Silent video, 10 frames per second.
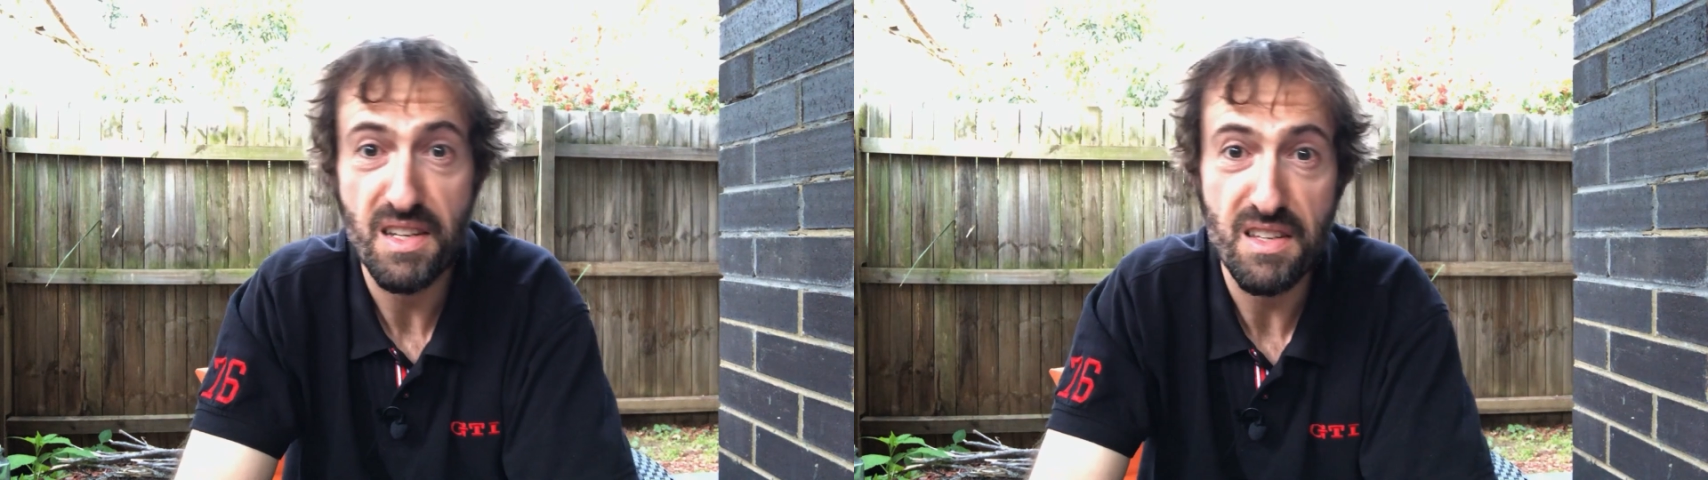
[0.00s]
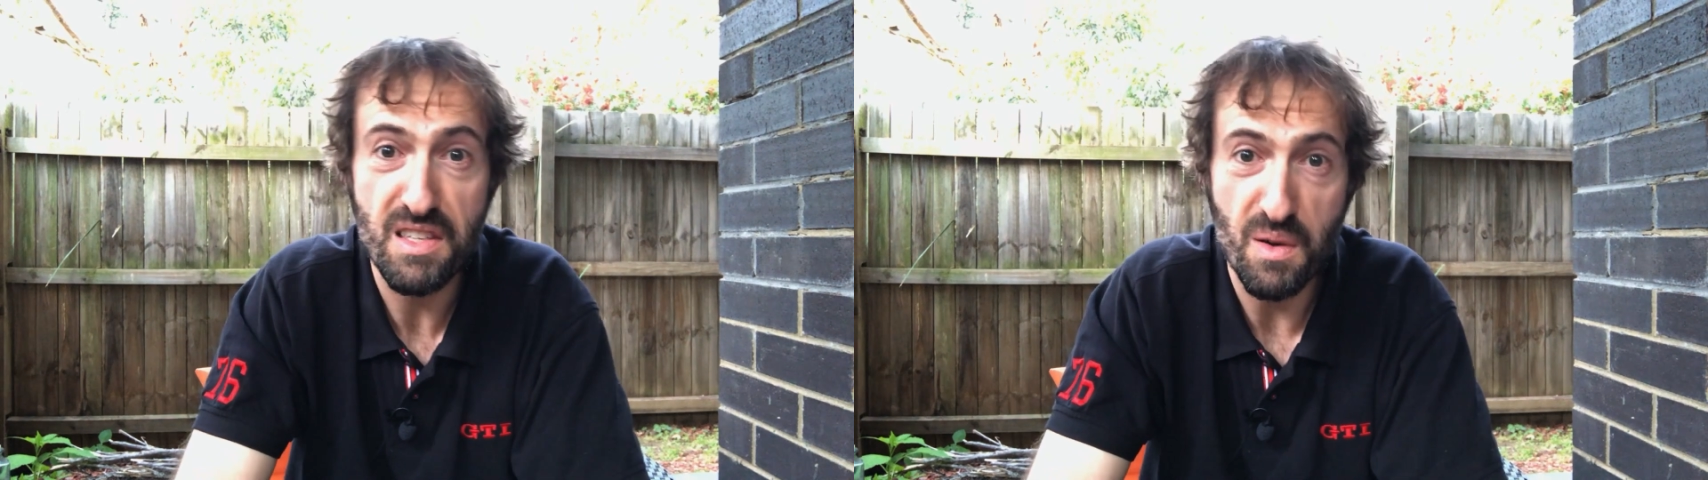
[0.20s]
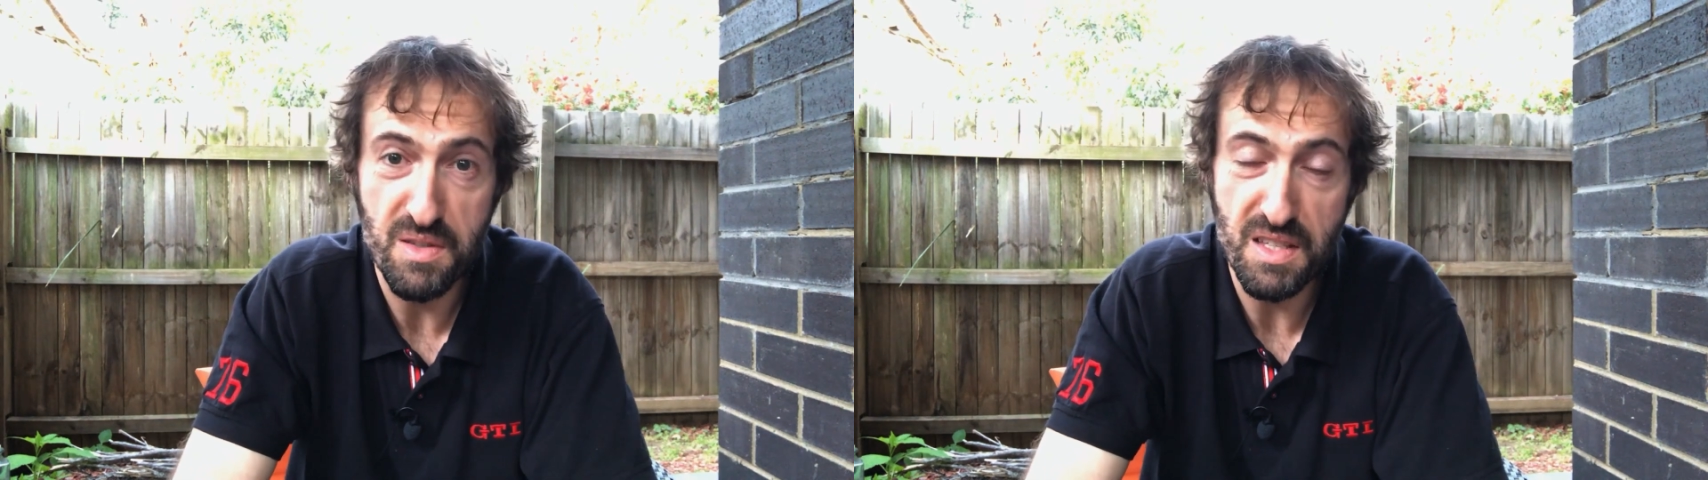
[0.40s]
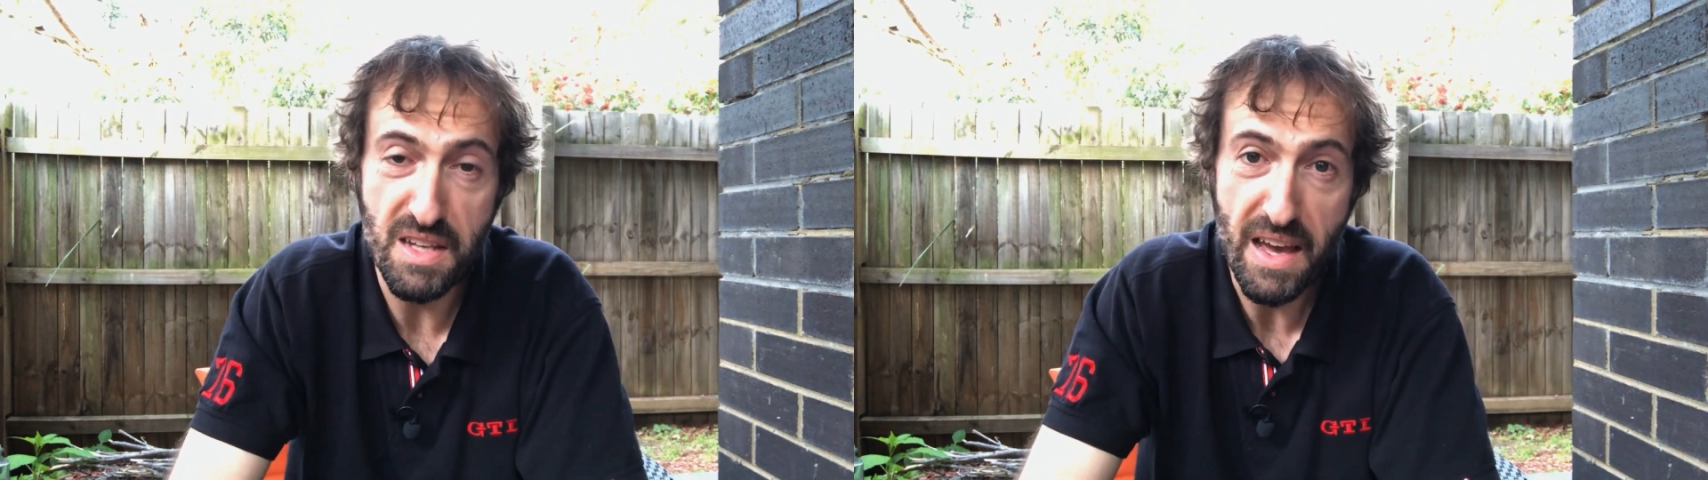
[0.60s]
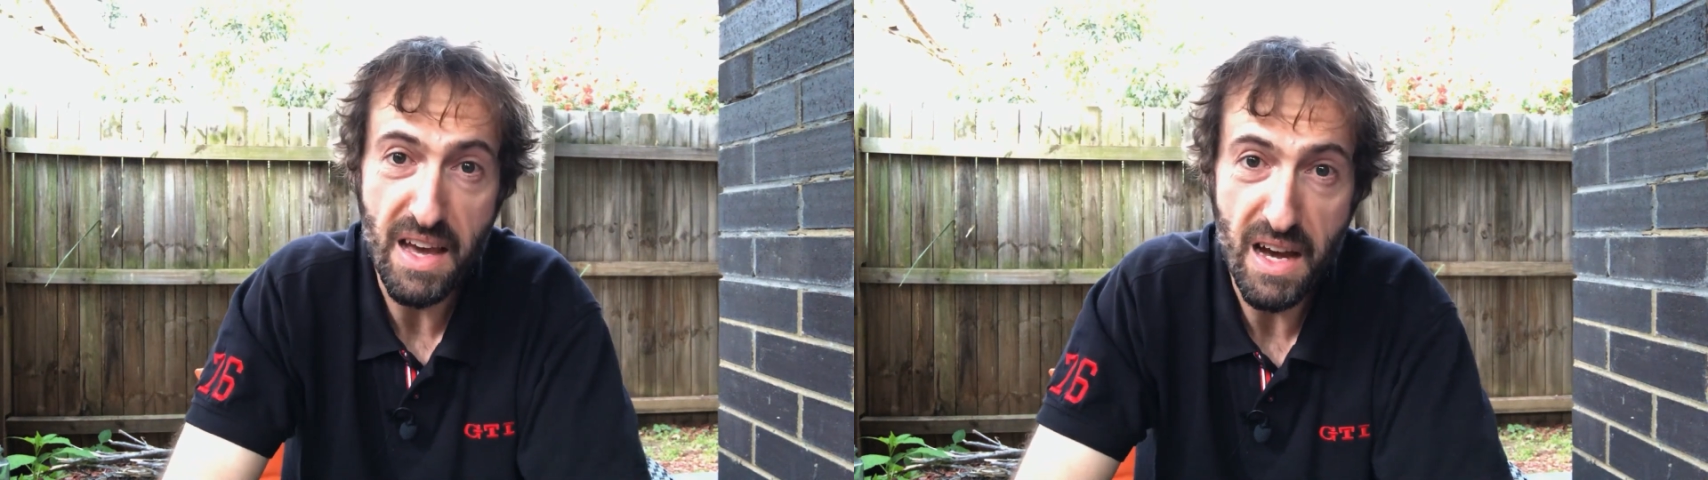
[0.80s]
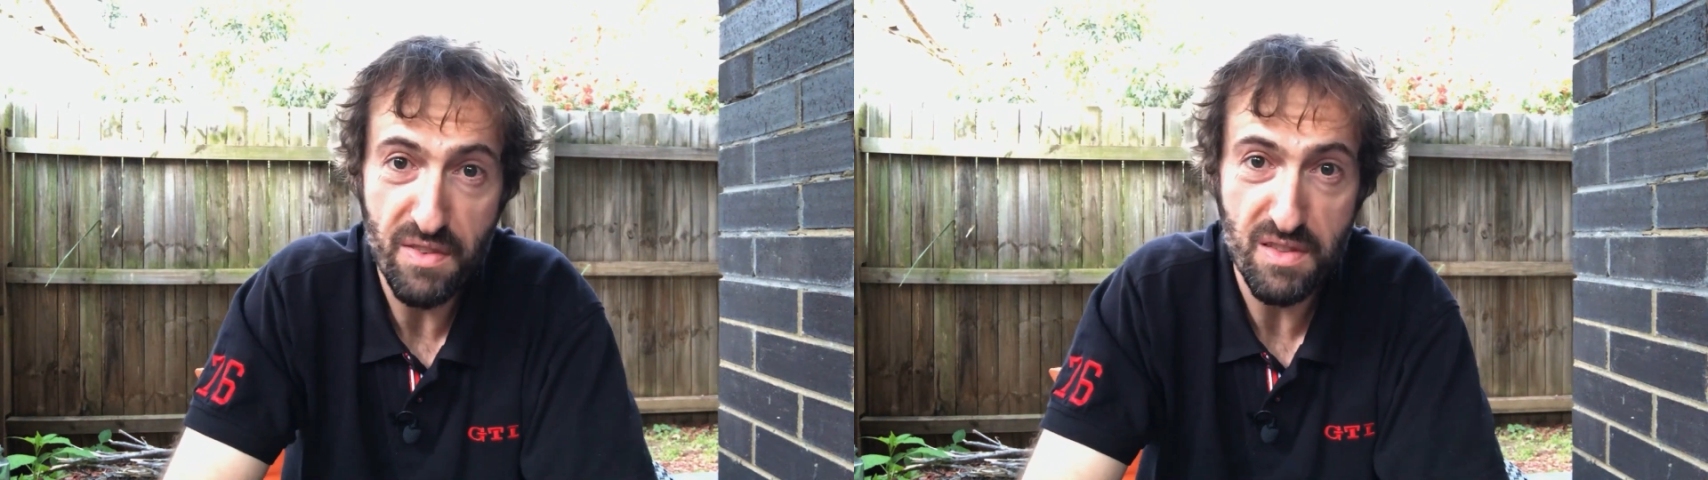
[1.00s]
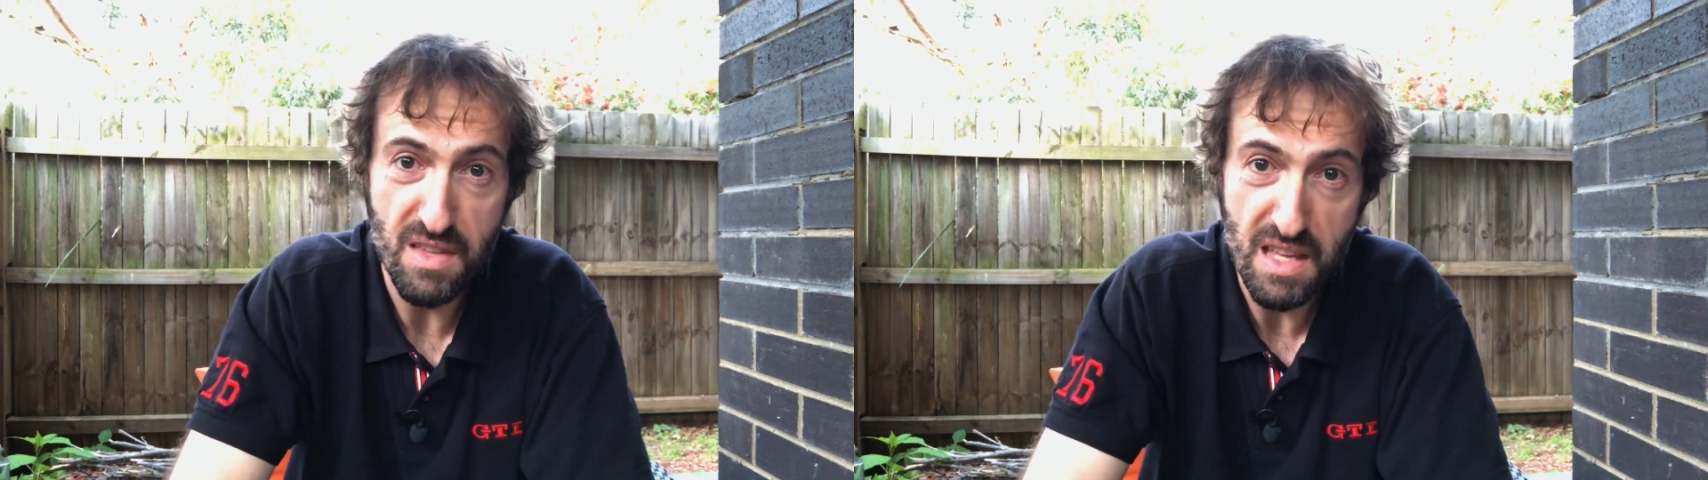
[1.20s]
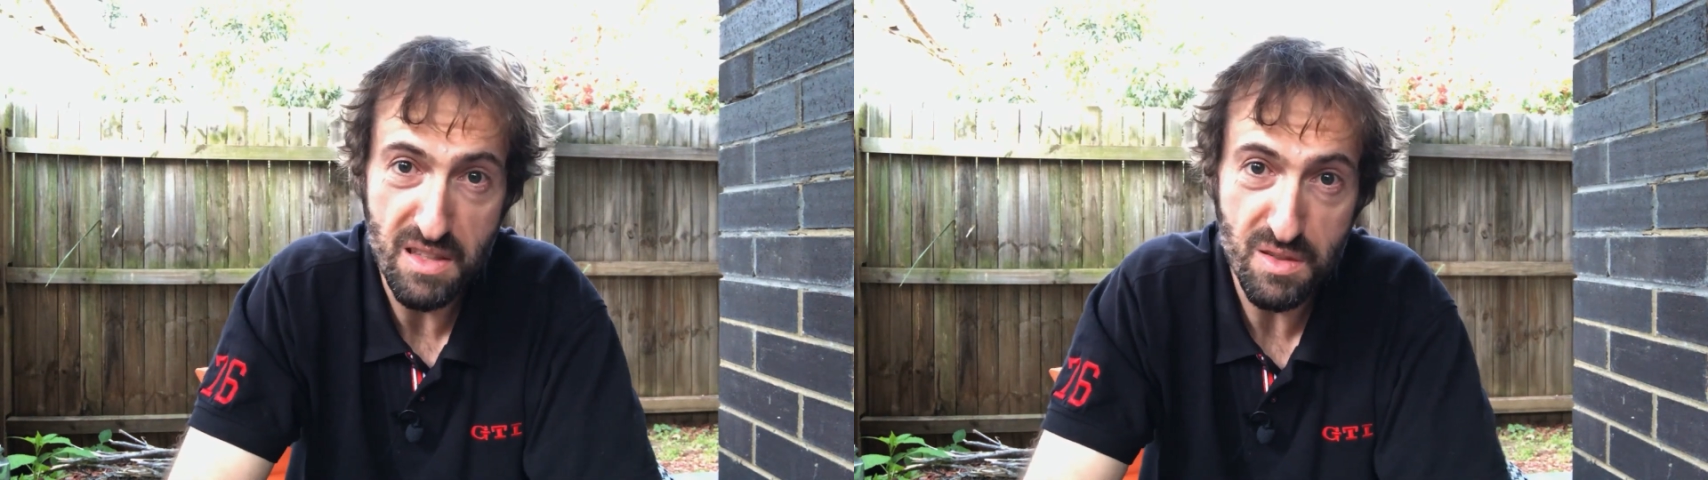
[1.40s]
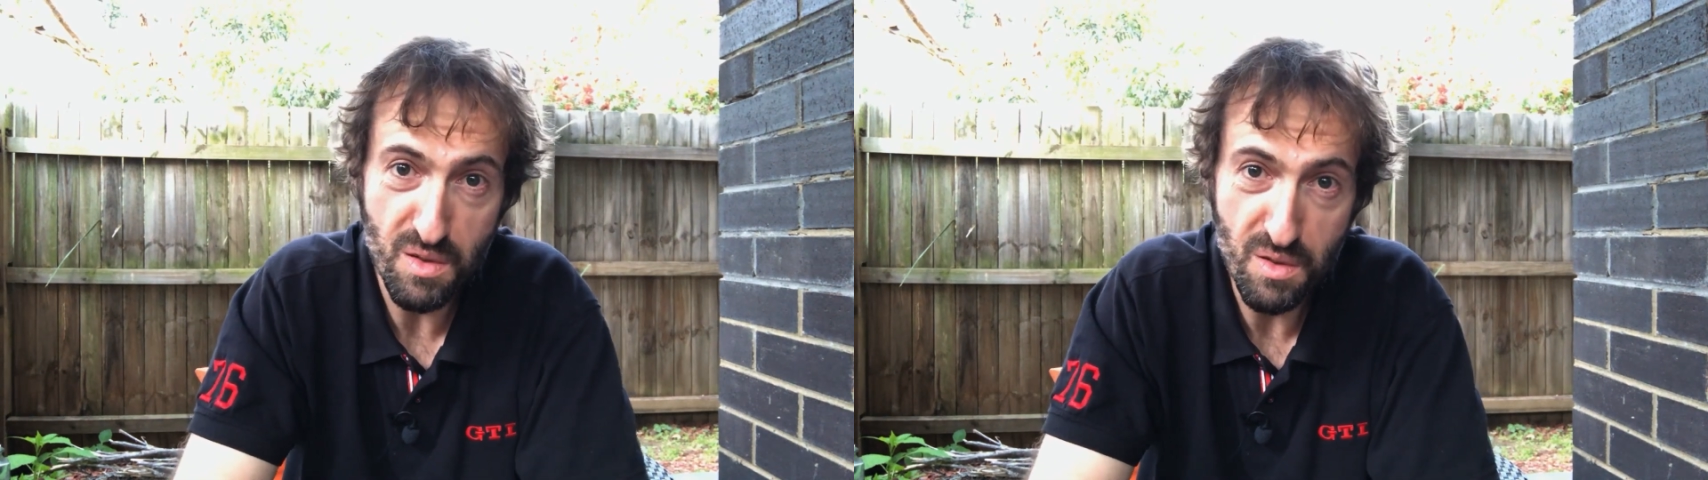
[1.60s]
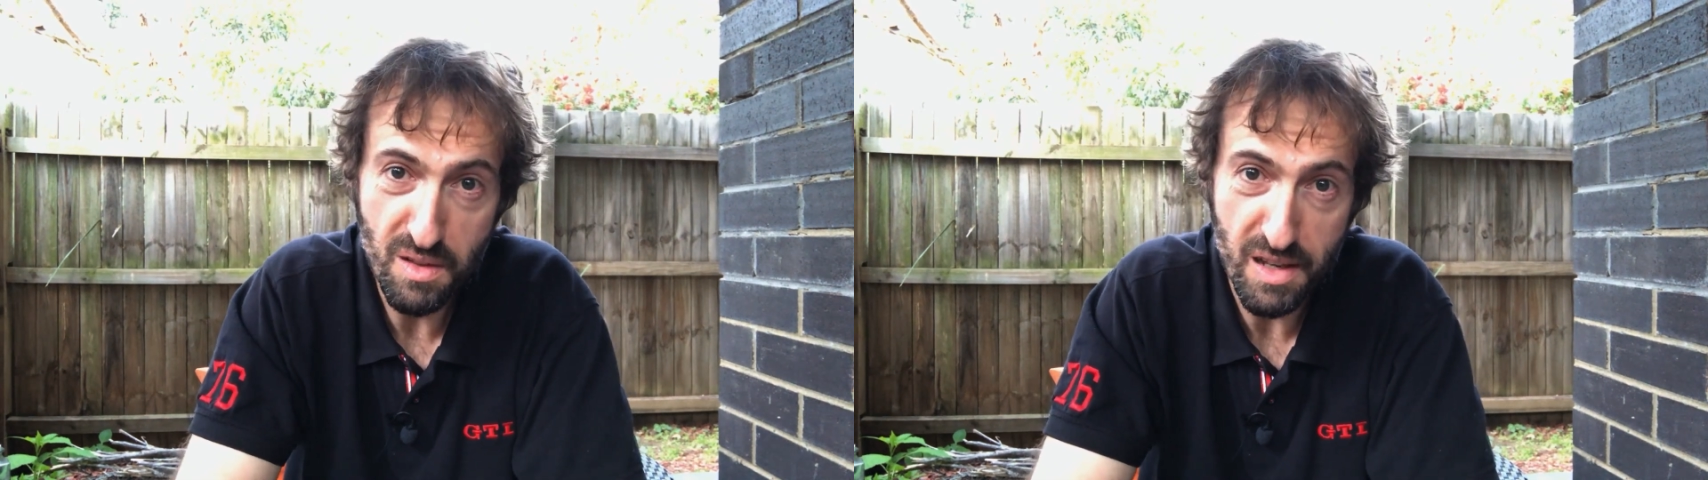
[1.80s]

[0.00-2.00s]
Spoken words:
So it's the day after the install.